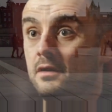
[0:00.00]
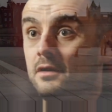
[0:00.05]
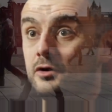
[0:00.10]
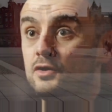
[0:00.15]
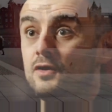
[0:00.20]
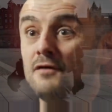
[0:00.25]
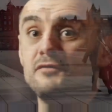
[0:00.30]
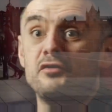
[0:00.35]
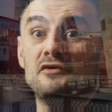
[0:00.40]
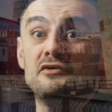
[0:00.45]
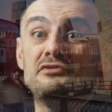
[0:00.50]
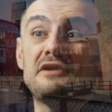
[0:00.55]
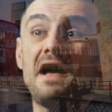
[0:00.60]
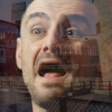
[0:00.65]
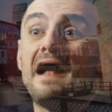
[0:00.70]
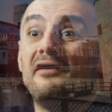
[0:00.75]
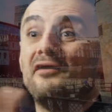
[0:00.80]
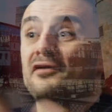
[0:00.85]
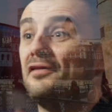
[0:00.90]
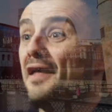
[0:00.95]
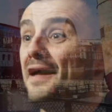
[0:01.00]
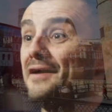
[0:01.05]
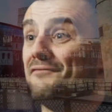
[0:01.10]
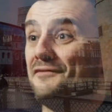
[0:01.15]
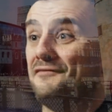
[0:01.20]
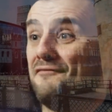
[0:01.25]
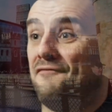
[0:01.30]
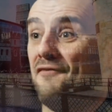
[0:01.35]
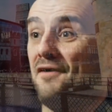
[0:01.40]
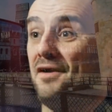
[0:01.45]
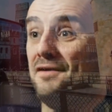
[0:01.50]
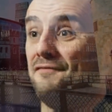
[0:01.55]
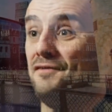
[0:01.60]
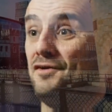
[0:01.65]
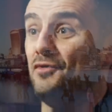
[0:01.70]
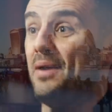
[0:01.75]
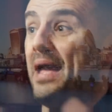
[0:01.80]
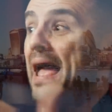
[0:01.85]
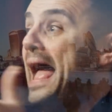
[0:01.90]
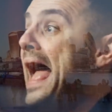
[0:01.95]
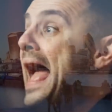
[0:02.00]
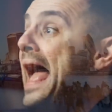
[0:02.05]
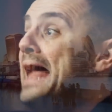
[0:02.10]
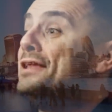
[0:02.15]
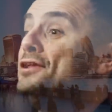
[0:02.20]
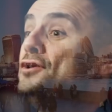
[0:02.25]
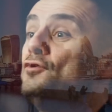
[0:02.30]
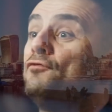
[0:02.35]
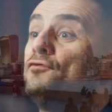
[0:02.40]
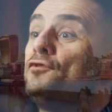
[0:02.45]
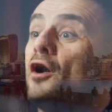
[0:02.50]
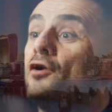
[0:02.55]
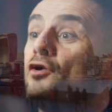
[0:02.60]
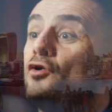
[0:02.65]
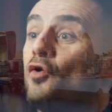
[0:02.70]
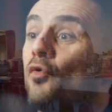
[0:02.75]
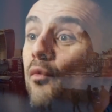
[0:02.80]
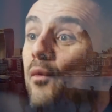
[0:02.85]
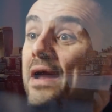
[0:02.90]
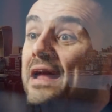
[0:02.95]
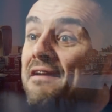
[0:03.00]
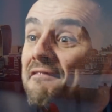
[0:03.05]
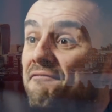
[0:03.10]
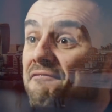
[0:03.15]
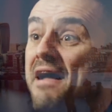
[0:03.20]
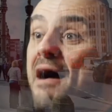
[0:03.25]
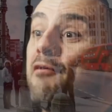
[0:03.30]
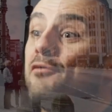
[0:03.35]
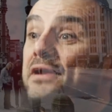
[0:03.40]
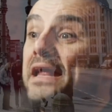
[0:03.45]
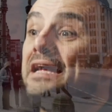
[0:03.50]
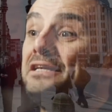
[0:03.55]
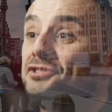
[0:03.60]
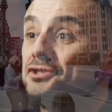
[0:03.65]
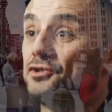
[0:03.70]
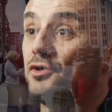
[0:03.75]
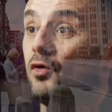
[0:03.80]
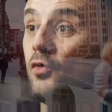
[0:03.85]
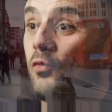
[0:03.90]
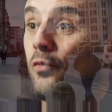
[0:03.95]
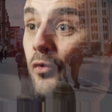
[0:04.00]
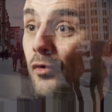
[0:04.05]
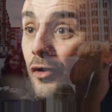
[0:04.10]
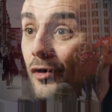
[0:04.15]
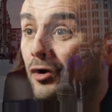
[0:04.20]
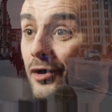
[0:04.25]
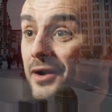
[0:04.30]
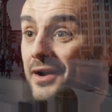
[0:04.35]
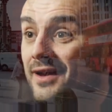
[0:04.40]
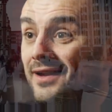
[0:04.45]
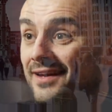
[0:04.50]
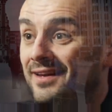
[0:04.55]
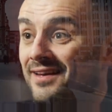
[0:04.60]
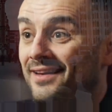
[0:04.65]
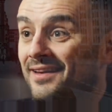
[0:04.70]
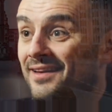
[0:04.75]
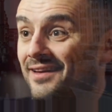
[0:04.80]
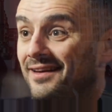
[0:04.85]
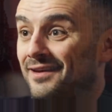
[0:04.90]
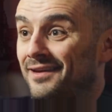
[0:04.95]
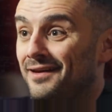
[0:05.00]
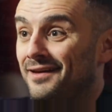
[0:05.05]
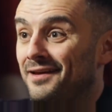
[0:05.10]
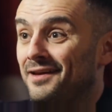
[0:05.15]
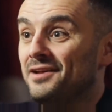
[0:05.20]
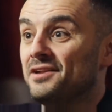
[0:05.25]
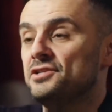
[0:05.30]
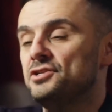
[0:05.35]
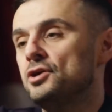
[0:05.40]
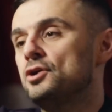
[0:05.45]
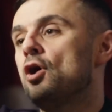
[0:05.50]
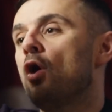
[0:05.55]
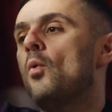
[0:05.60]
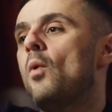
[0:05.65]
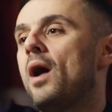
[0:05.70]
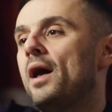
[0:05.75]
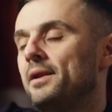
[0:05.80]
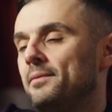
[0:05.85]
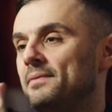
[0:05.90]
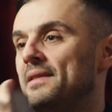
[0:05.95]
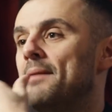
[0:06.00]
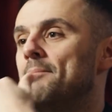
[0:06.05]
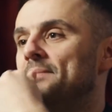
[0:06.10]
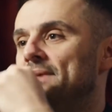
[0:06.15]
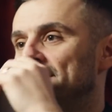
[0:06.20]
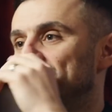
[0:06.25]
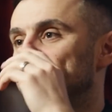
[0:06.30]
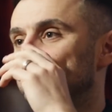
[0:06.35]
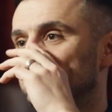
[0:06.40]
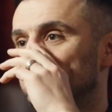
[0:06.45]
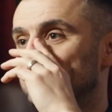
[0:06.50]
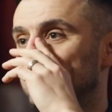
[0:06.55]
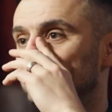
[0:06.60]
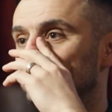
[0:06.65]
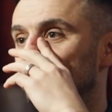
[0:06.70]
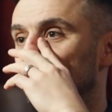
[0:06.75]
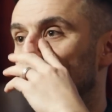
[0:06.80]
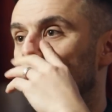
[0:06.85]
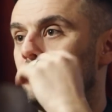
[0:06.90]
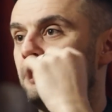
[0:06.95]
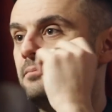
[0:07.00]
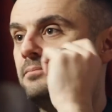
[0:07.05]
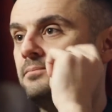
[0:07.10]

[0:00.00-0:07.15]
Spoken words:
you have your entire life in front of you and you've done great foundational work to go on and then be successful.